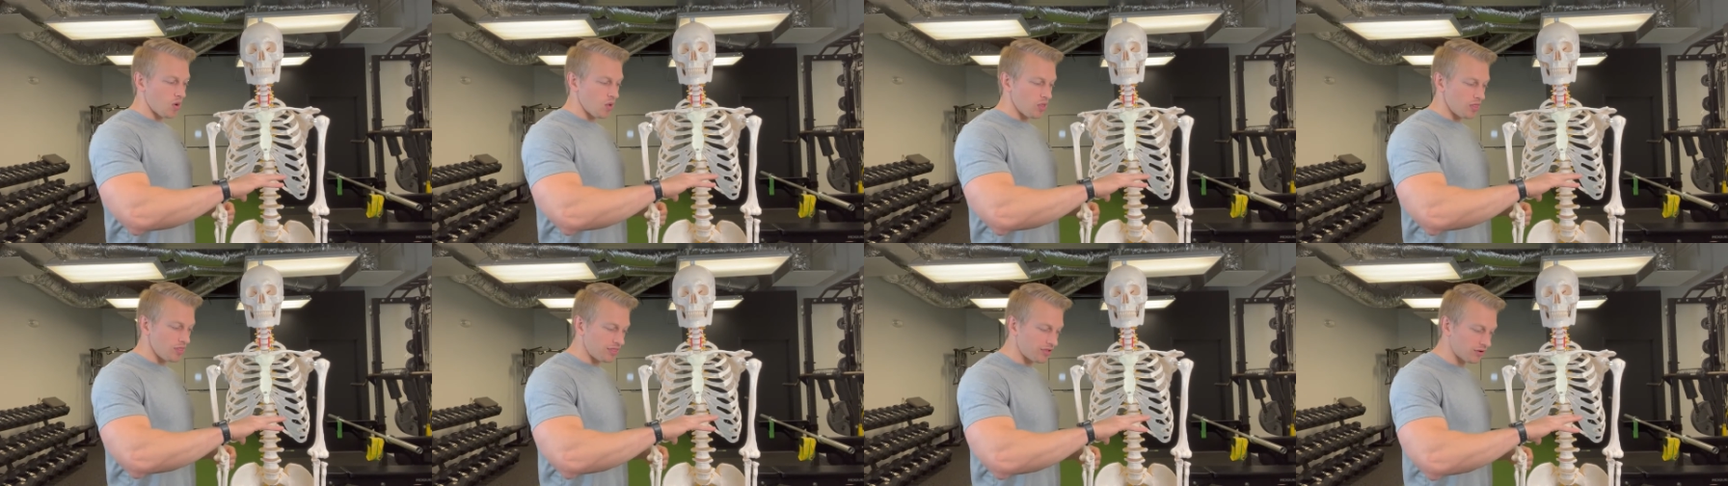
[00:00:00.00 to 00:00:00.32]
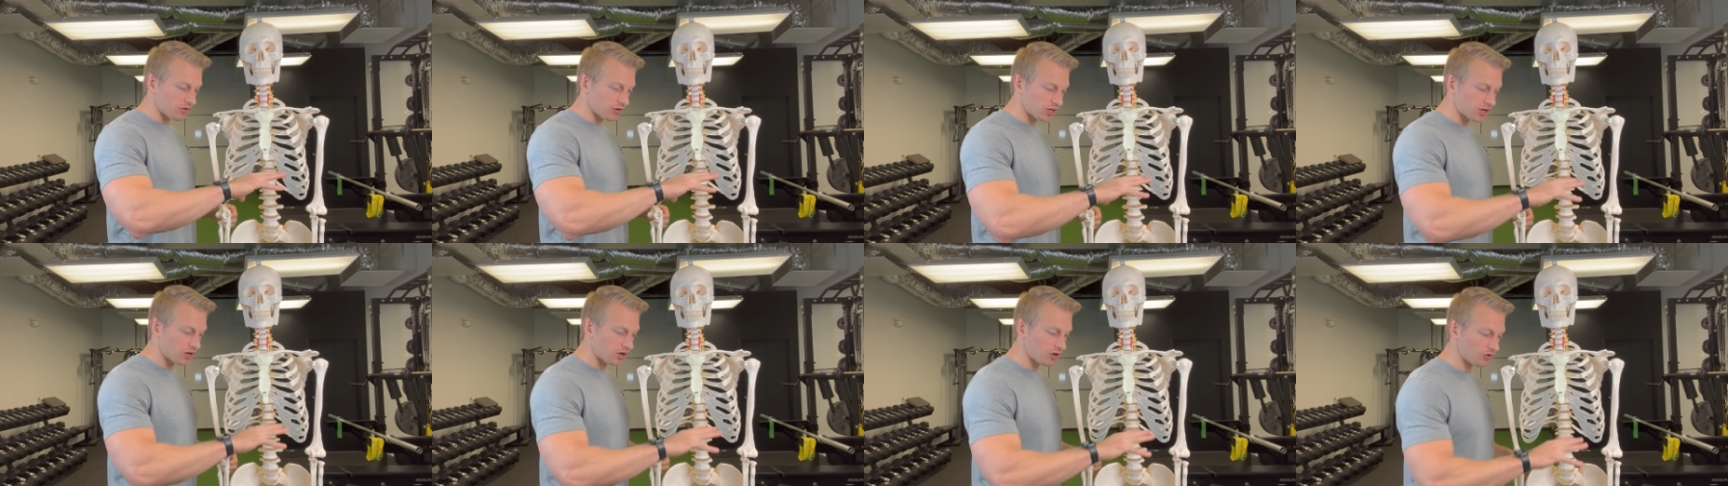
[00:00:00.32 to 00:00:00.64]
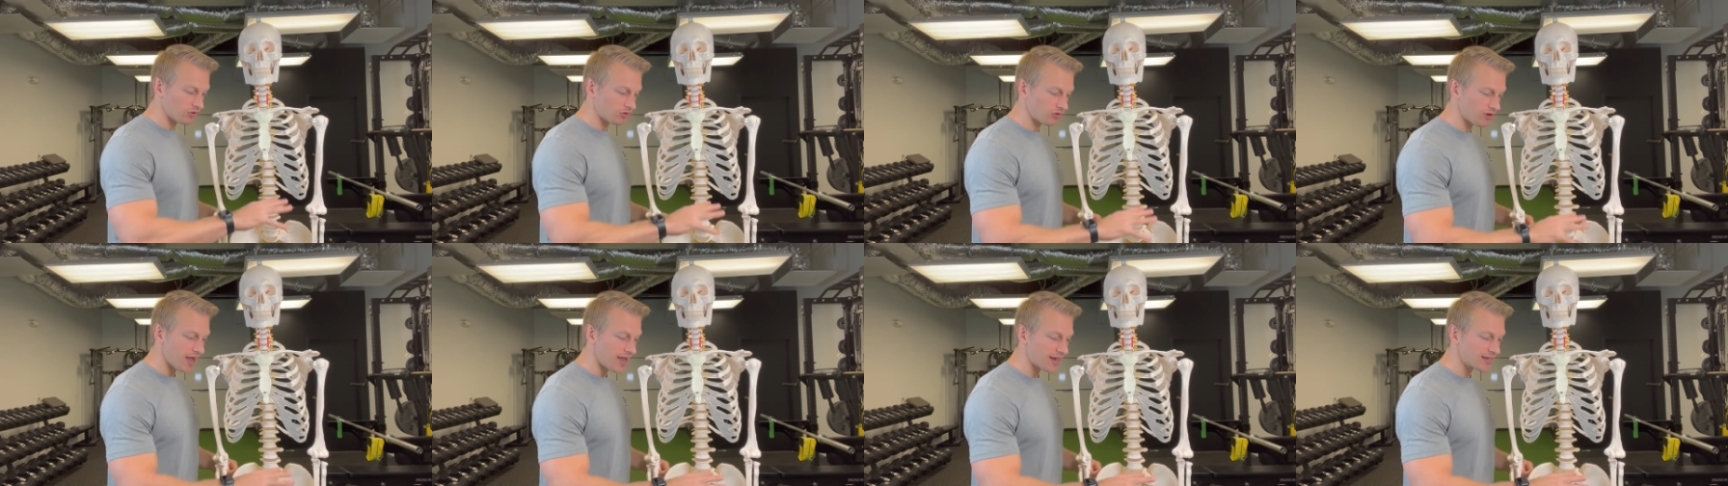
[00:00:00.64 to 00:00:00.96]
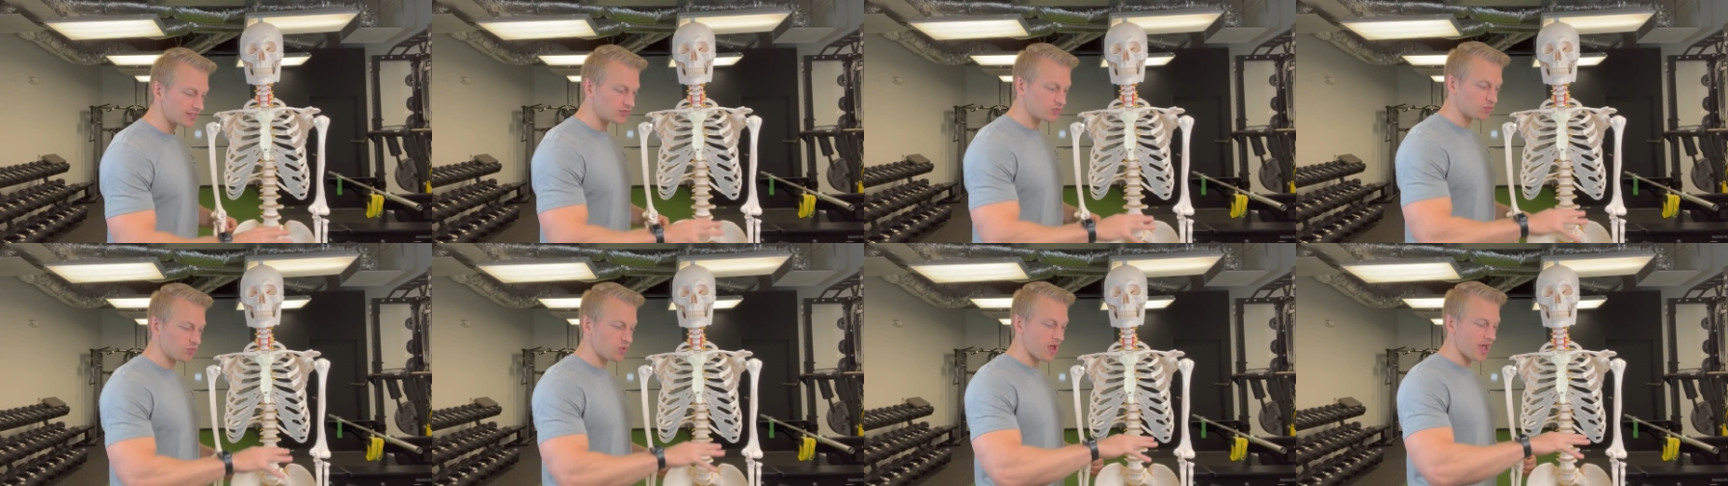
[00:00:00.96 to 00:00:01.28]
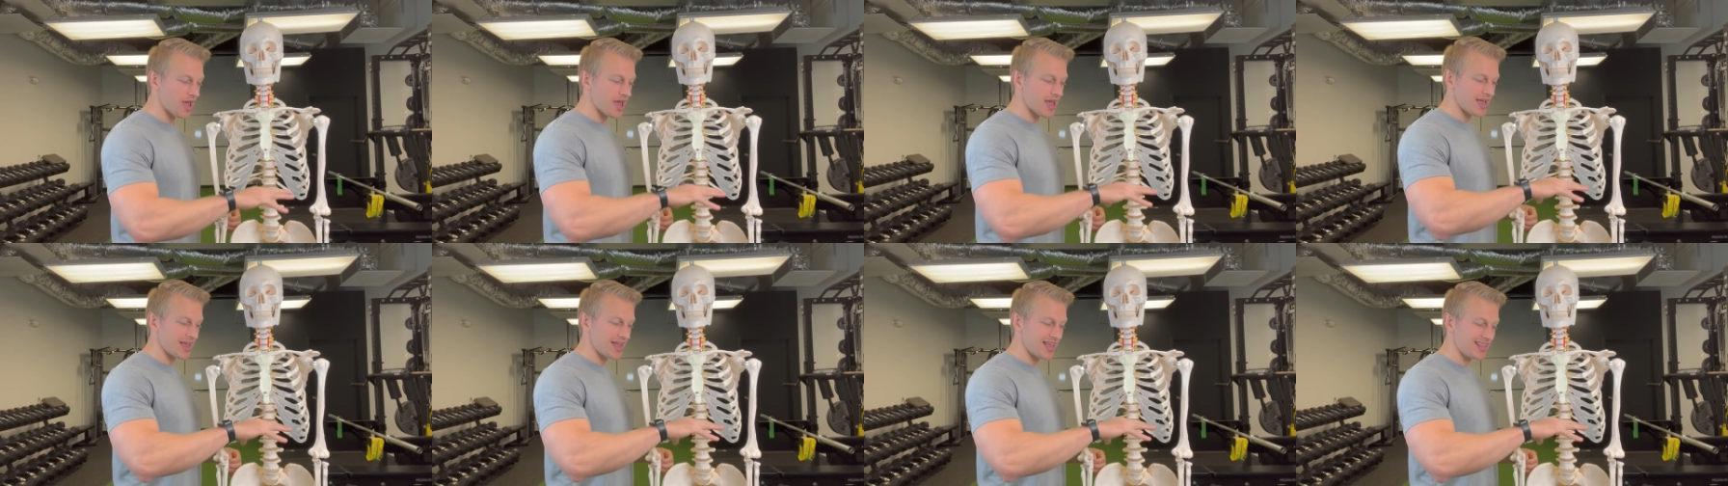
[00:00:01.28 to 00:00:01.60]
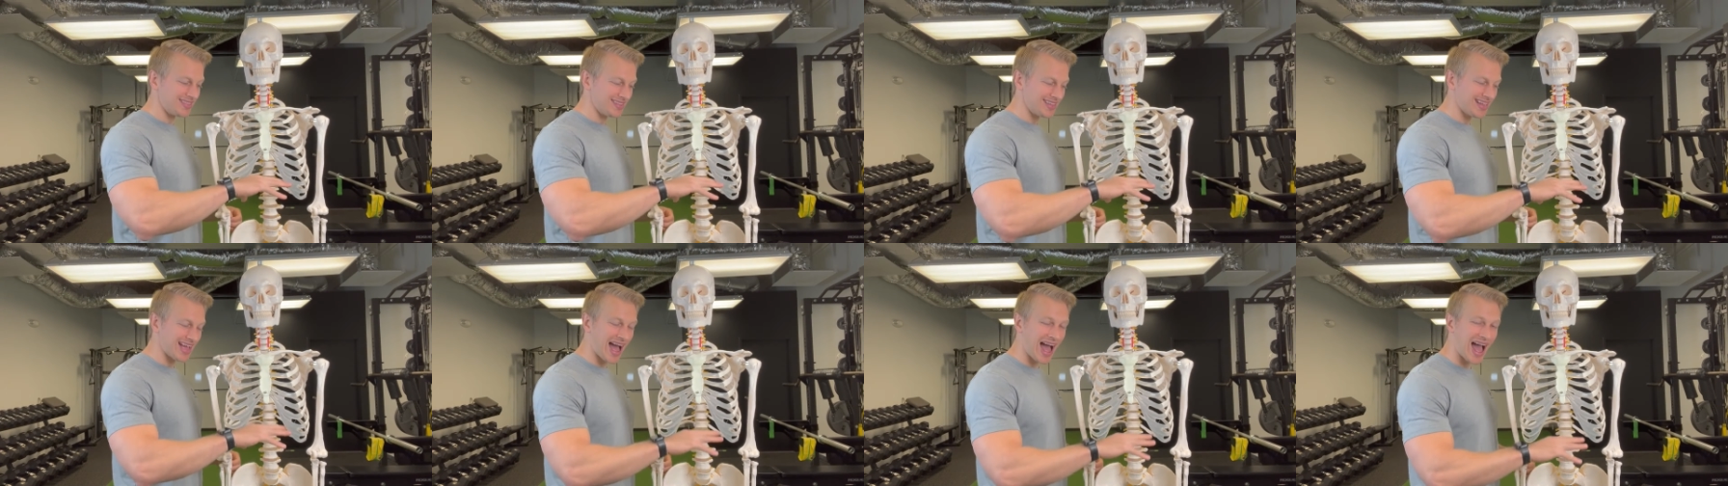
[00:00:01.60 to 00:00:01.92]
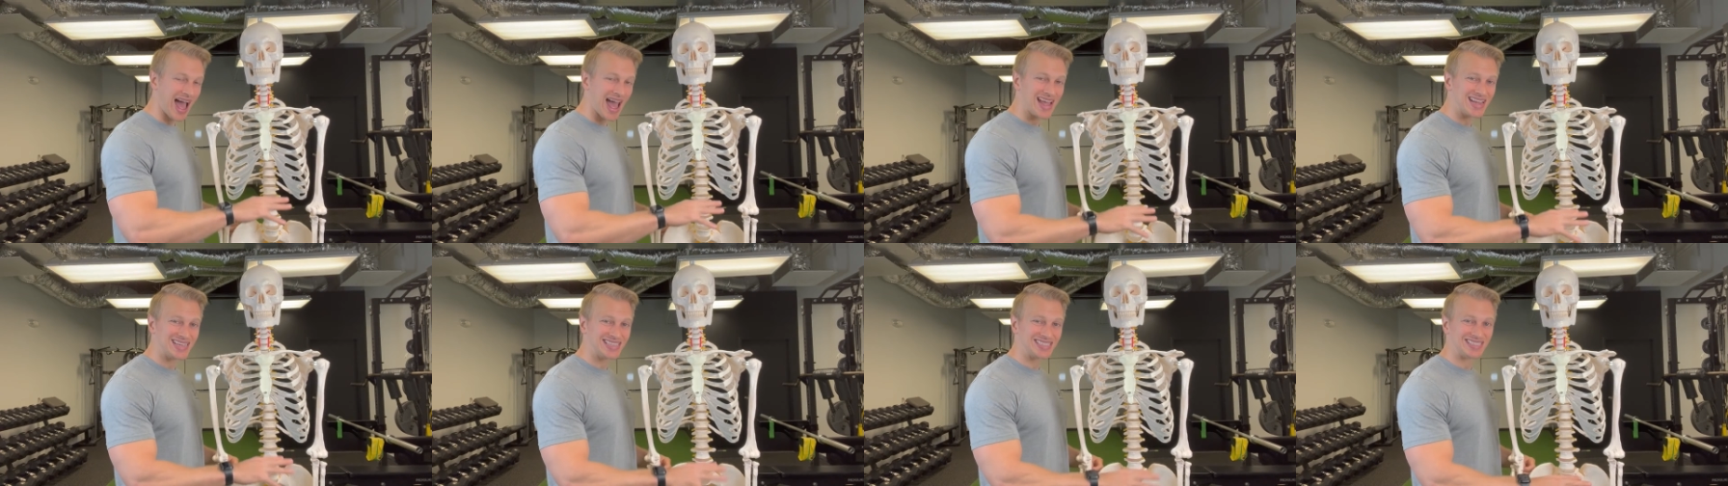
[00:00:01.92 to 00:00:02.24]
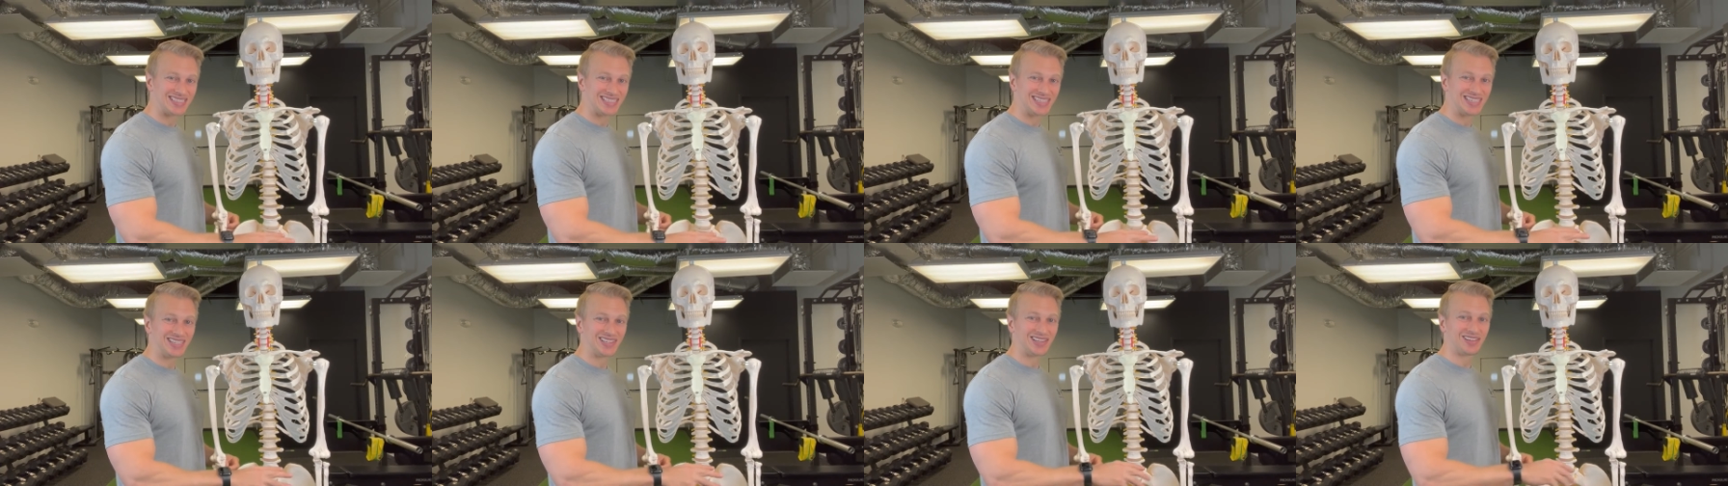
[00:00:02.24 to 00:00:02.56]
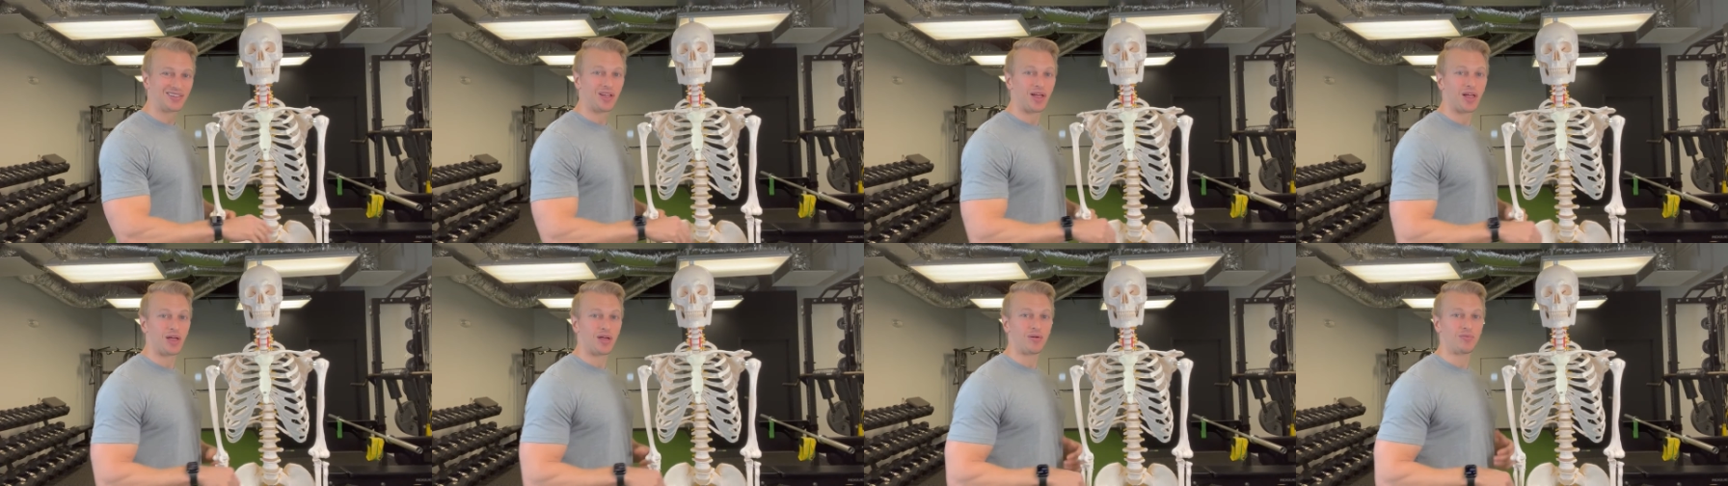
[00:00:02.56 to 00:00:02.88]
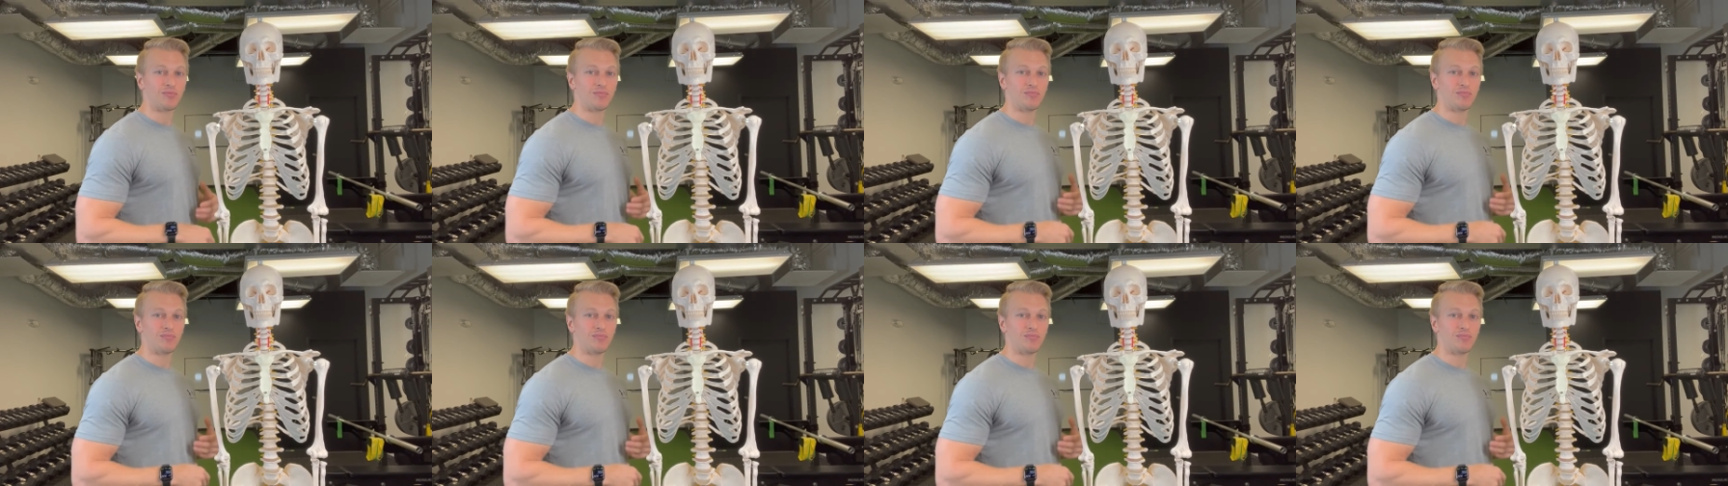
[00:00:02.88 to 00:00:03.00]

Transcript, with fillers: the correct way and the ideal